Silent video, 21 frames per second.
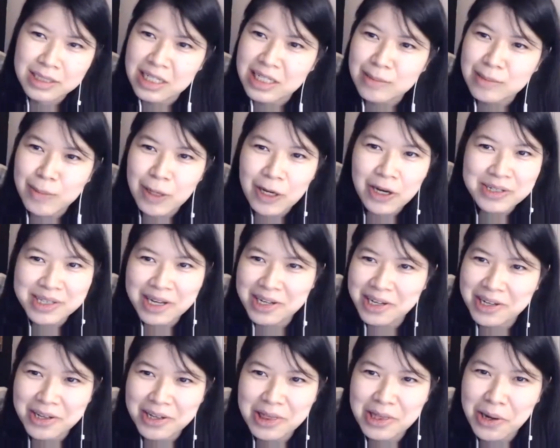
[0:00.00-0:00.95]
just because I
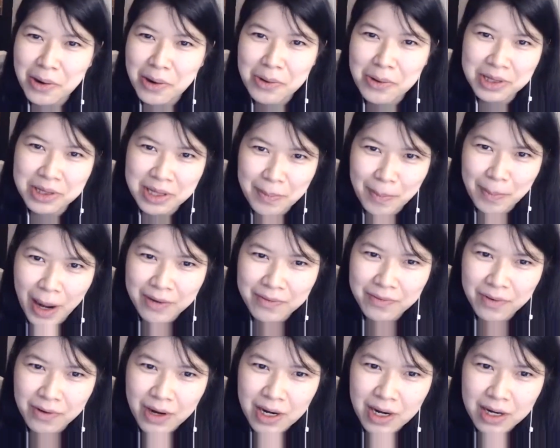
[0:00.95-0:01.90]
didn't know the
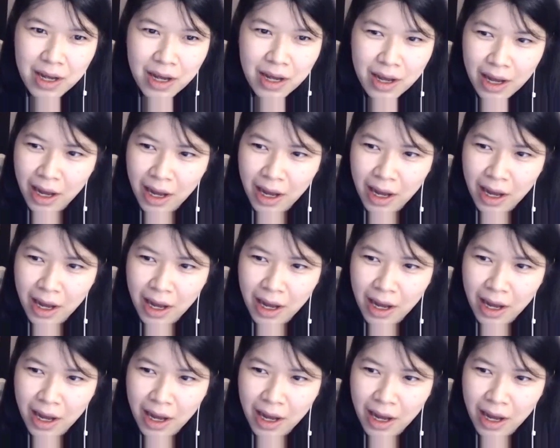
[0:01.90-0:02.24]
demand for it.